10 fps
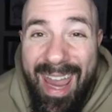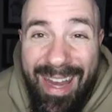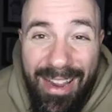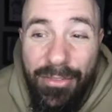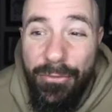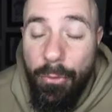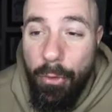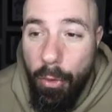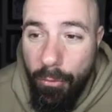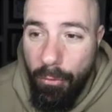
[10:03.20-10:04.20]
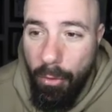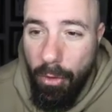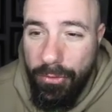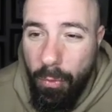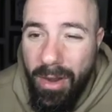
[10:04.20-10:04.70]
84
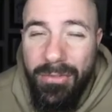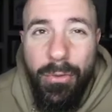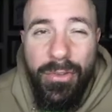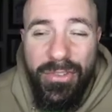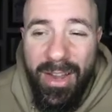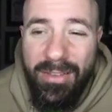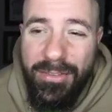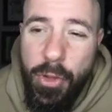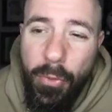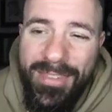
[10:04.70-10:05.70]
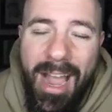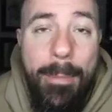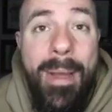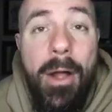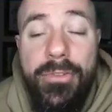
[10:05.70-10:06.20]
overall, 24 seconds, no
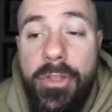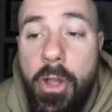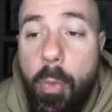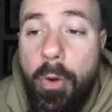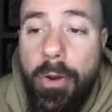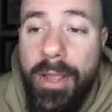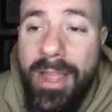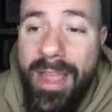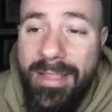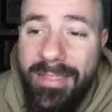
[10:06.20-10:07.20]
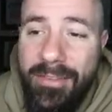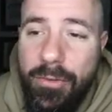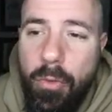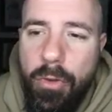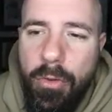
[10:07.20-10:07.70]
timeouts. We're going to hit this
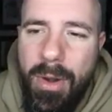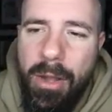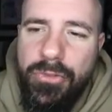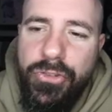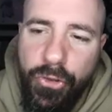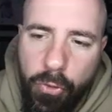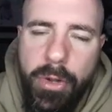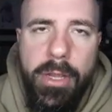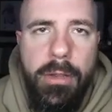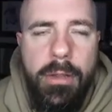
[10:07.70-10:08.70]
corner route. Jeudy,